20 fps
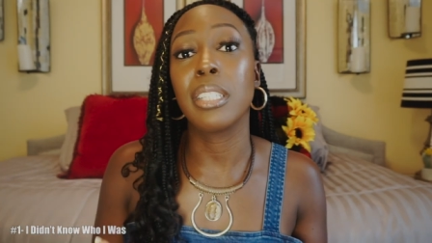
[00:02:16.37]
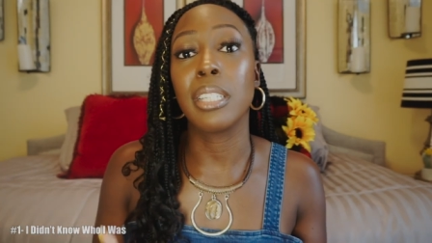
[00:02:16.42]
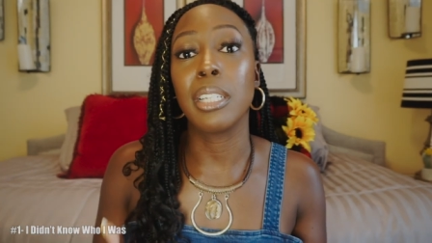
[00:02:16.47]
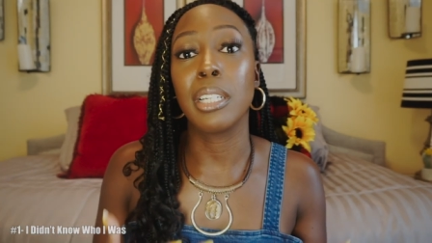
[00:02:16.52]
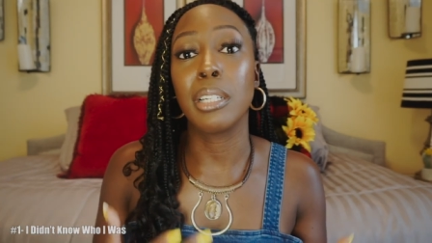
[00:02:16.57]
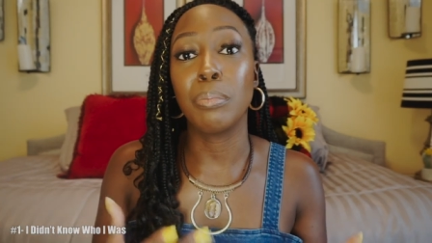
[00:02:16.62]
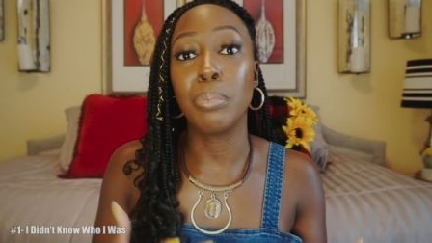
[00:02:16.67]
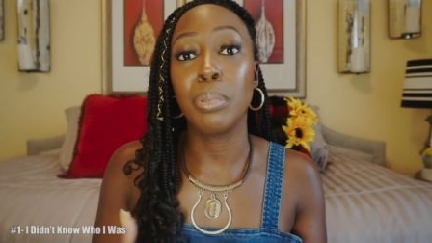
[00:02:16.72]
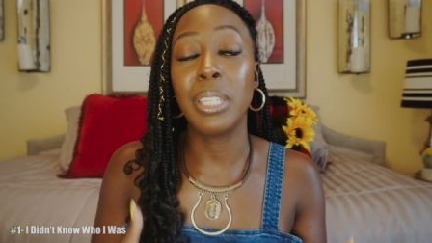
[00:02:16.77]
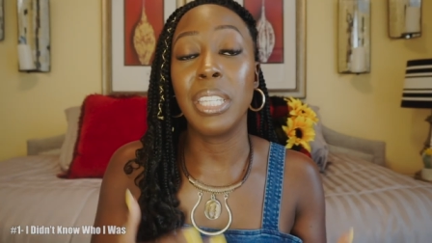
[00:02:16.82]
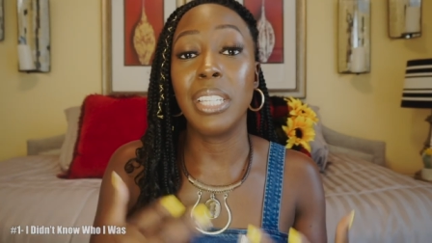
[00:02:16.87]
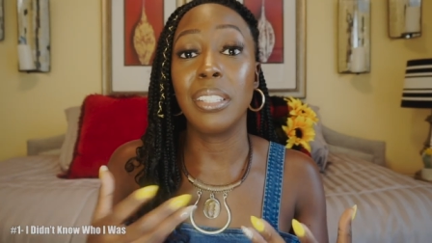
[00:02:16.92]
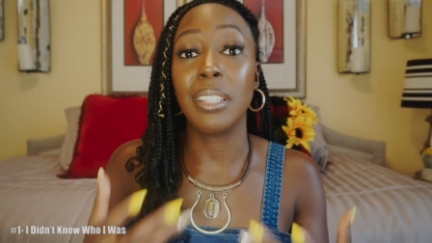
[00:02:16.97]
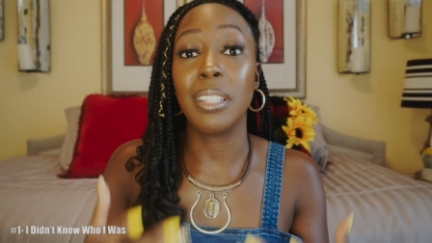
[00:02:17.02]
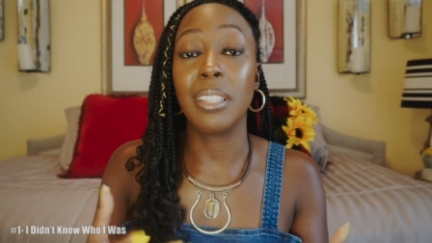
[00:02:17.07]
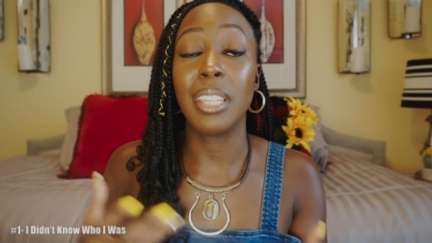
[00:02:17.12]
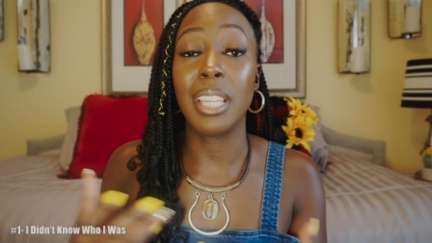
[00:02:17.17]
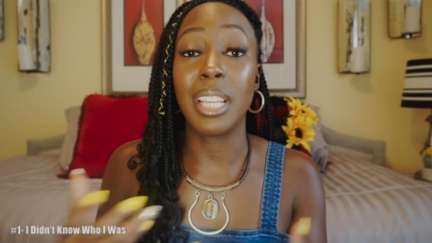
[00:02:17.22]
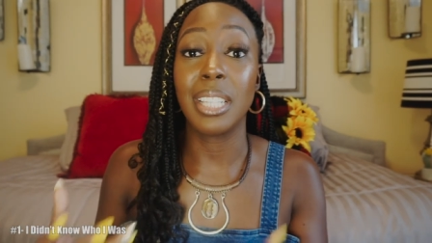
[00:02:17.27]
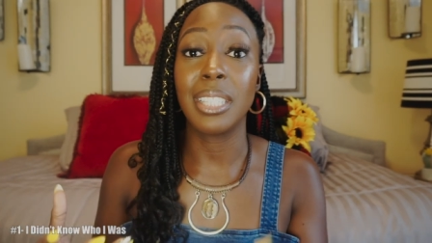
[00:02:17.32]
to complete
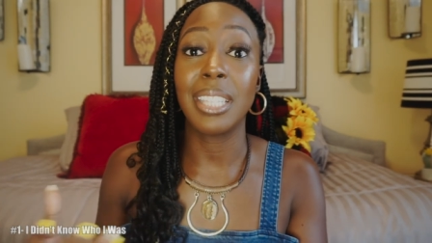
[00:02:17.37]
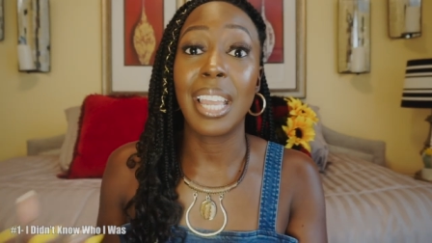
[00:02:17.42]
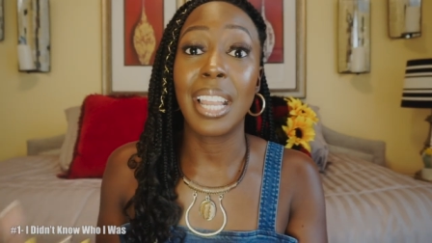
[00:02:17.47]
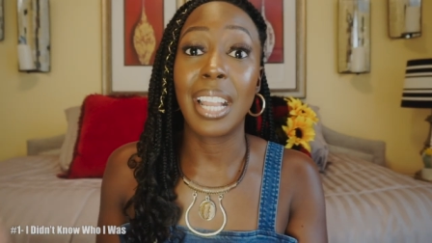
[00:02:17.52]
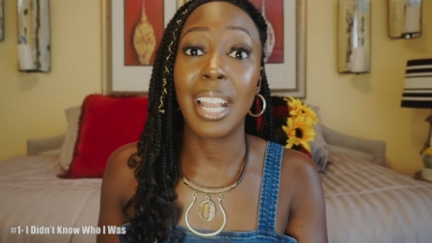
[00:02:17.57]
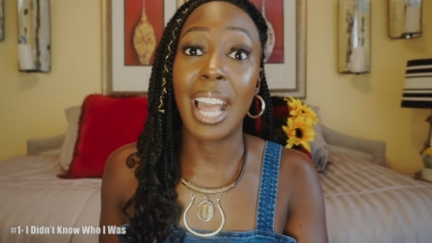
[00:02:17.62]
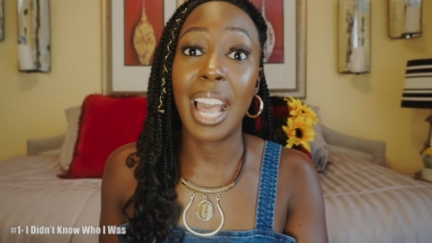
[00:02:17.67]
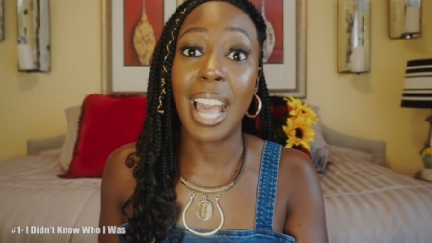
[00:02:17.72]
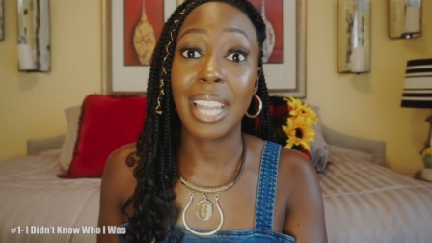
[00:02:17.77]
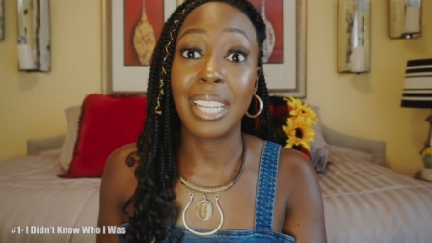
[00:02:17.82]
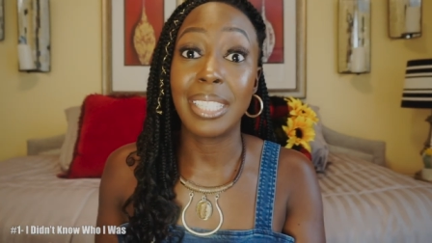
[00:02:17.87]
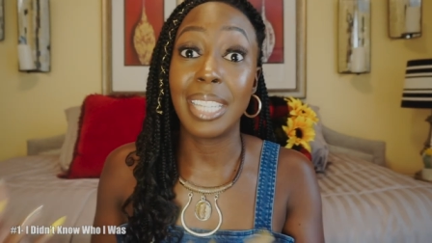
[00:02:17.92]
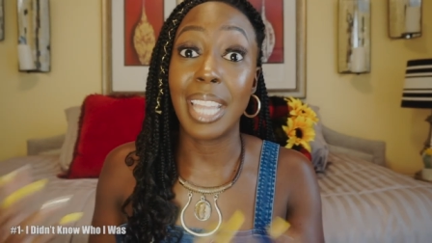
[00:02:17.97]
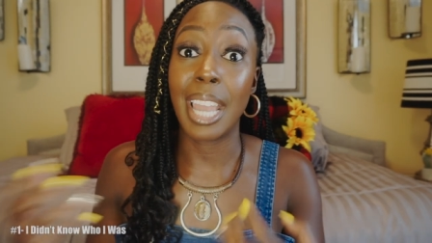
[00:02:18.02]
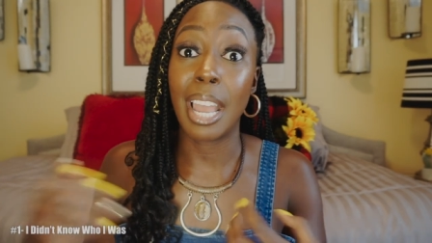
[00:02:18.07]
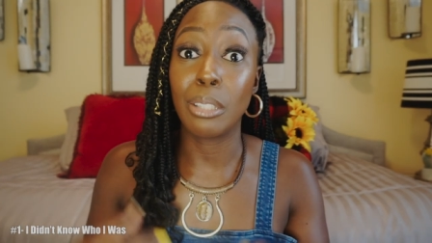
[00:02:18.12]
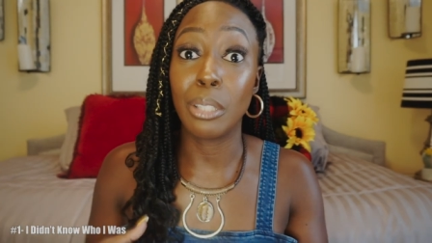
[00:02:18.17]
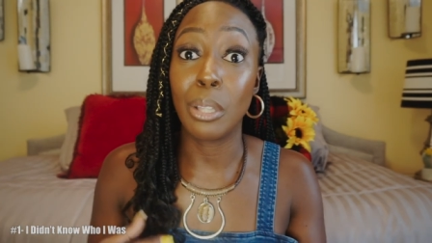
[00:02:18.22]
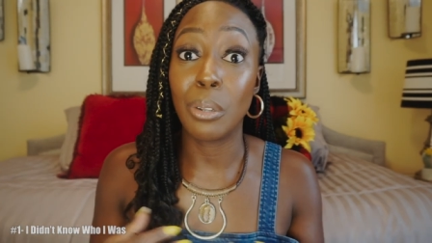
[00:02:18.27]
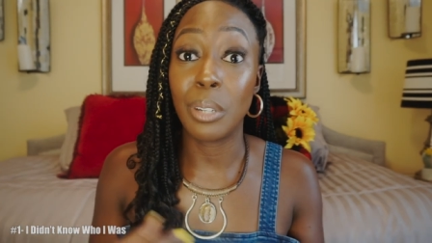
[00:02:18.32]
the things that God
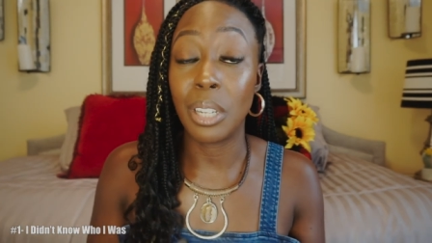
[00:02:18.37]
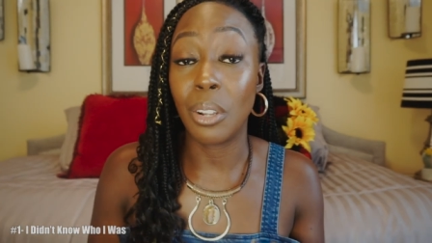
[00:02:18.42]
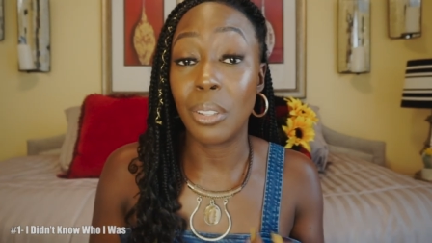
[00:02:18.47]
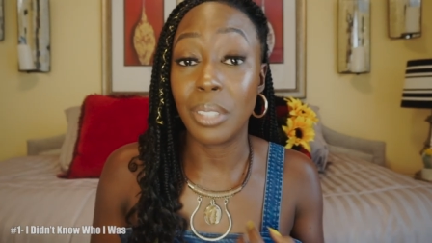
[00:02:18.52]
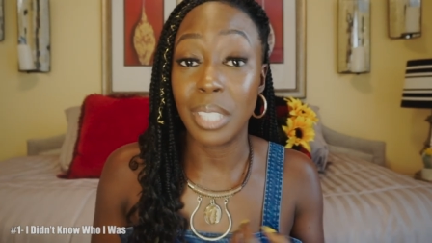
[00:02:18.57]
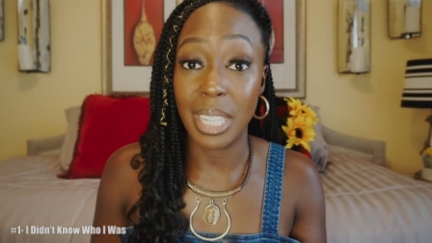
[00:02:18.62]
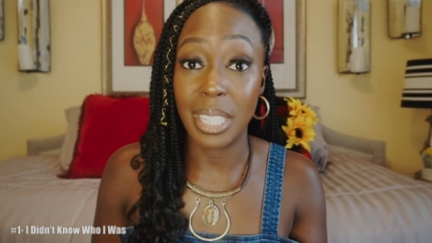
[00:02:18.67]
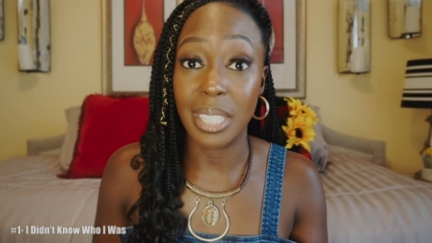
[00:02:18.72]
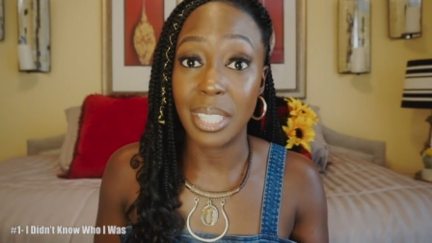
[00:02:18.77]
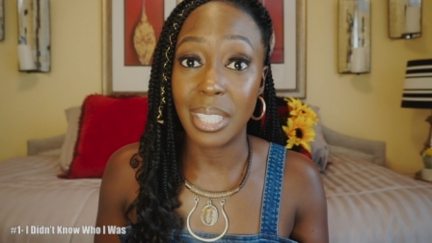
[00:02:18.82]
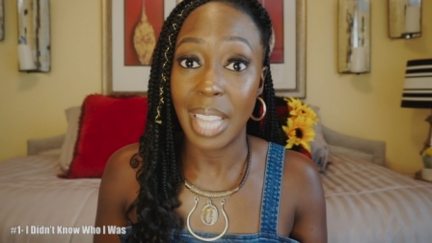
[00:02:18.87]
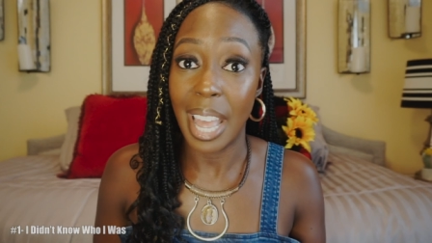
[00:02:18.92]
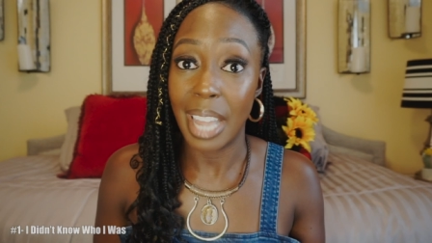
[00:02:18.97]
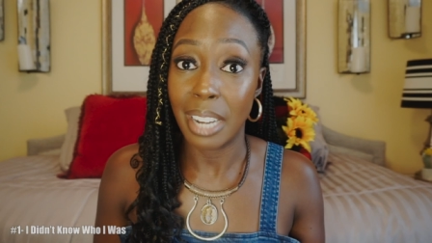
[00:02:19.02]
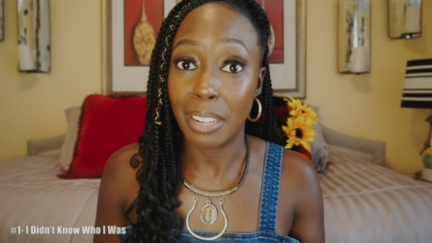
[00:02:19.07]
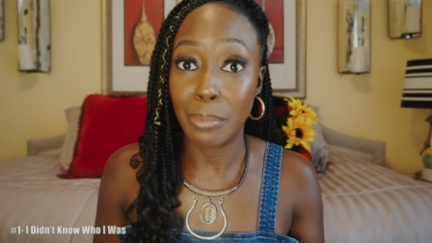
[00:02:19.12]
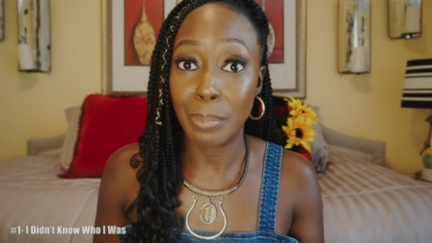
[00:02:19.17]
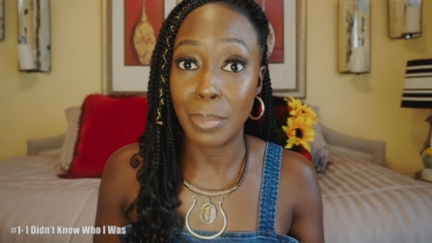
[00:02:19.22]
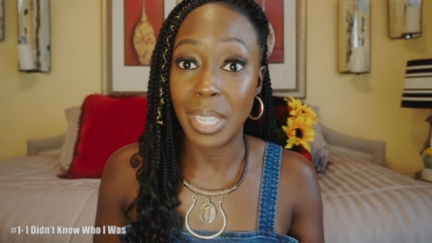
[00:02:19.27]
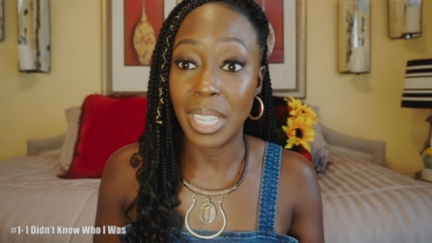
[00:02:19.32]
downloaded on the
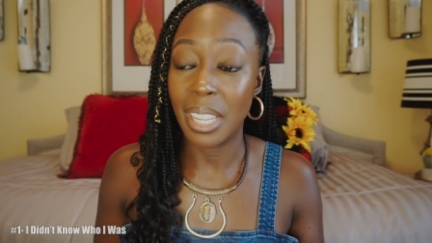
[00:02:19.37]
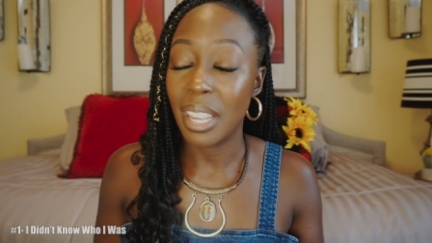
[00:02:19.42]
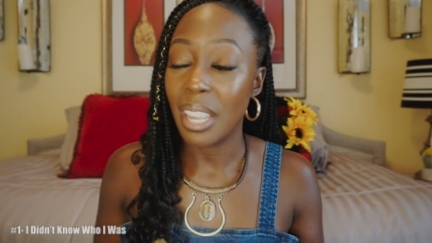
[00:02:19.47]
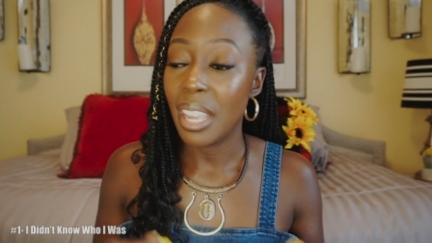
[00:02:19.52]
inside of me.